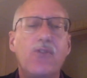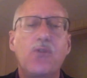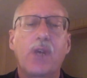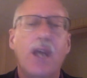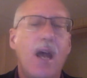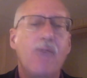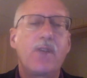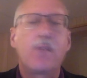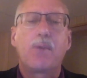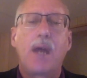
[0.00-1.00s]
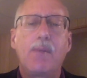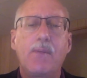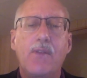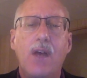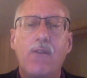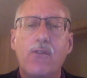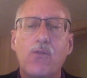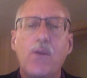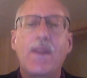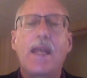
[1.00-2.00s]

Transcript: who are confident problem solvers with